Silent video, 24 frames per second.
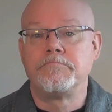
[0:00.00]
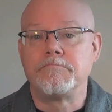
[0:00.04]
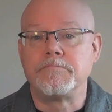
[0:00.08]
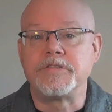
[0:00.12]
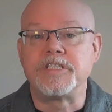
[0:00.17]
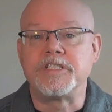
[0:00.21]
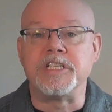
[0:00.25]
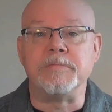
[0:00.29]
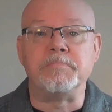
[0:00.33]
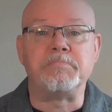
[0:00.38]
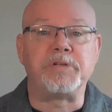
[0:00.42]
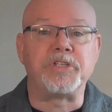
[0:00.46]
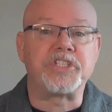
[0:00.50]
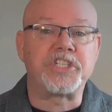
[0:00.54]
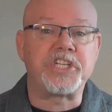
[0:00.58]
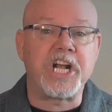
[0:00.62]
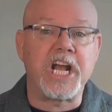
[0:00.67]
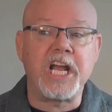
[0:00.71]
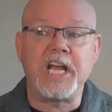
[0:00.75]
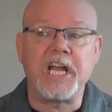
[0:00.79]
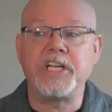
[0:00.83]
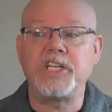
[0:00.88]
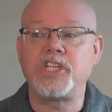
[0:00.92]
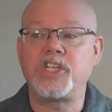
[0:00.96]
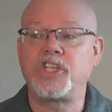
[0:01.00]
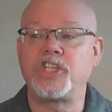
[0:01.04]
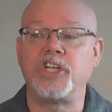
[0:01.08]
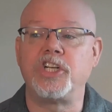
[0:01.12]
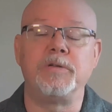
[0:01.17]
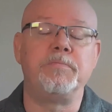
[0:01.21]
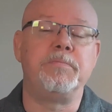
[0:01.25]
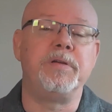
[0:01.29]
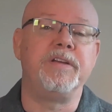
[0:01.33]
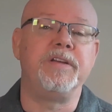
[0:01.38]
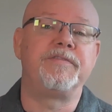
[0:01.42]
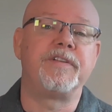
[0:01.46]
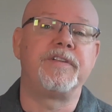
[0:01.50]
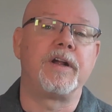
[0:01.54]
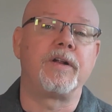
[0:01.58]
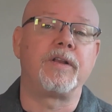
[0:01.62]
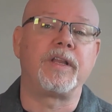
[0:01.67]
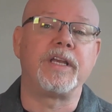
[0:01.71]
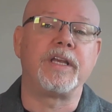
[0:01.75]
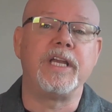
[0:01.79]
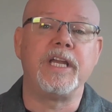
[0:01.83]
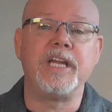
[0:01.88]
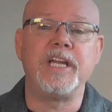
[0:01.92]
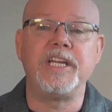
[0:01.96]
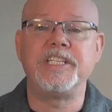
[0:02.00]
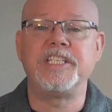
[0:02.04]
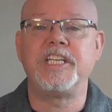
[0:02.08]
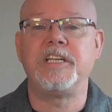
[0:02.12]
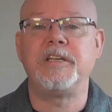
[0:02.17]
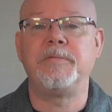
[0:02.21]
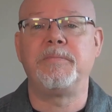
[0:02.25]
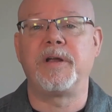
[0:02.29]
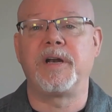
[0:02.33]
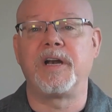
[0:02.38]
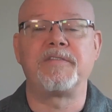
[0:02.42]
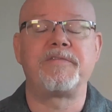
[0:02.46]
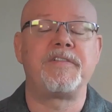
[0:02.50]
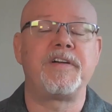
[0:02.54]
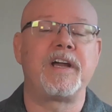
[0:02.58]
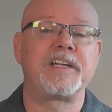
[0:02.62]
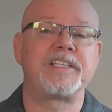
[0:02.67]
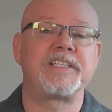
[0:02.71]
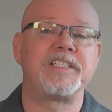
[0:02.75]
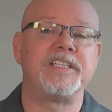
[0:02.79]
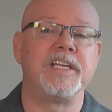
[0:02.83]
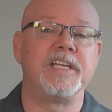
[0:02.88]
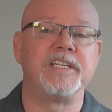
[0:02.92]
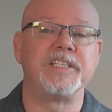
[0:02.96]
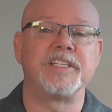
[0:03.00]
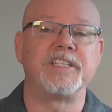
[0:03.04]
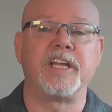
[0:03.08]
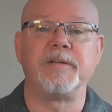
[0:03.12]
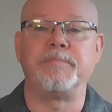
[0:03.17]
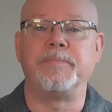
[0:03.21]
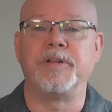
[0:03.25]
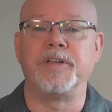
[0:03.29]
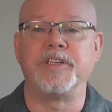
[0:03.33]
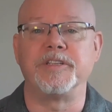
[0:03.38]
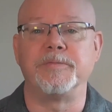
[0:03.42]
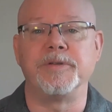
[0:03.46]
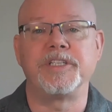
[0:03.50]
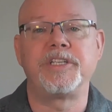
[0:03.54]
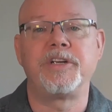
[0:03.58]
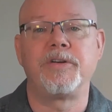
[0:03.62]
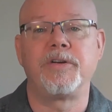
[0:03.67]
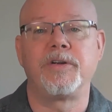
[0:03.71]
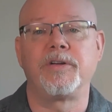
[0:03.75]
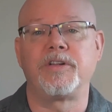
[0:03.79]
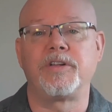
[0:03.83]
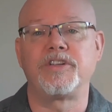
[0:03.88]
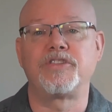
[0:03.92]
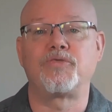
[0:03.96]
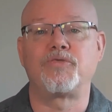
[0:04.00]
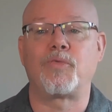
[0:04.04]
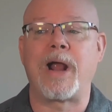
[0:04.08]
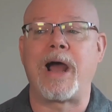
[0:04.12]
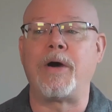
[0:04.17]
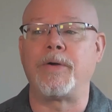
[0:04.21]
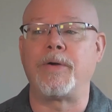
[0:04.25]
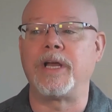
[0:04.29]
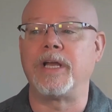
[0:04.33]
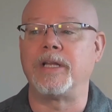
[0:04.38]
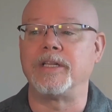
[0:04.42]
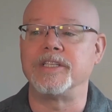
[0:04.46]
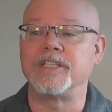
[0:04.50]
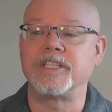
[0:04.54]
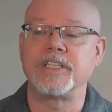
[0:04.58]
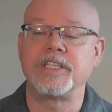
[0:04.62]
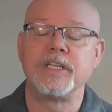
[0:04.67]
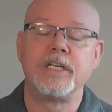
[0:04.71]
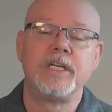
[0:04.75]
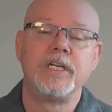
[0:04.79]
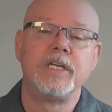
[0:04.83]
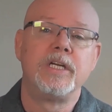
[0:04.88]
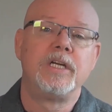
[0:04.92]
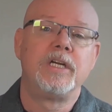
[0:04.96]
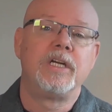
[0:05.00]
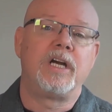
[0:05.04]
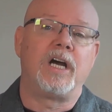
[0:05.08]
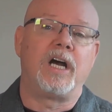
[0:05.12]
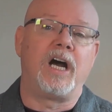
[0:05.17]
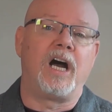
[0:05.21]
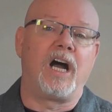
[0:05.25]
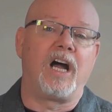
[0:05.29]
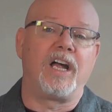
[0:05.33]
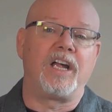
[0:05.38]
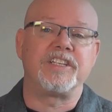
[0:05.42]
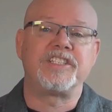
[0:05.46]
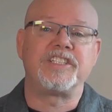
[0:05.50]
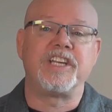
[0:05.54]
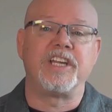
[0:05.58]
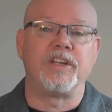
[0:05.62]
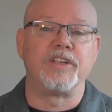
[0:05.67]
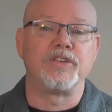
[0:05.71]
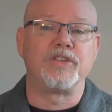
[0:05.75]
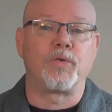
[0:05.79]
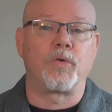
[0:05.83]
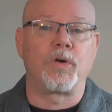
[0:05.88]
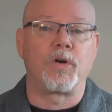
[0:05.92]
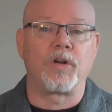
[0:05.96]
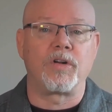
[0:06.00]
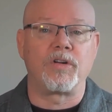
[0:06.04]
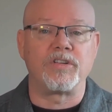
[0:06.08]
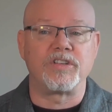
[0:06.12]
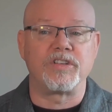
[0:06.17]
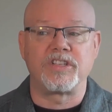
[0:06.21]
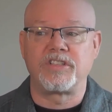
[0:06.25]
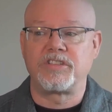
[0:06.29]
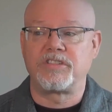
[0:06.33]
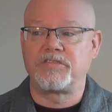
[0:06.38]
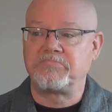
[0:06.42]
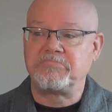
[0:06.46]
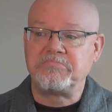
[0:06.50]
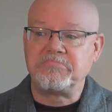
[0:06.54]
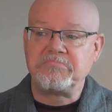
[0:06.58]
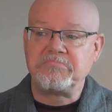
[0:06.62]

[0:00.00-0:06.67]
Simple change, should be fairly easy, but it affects things like bills of materials, routings, sales orders.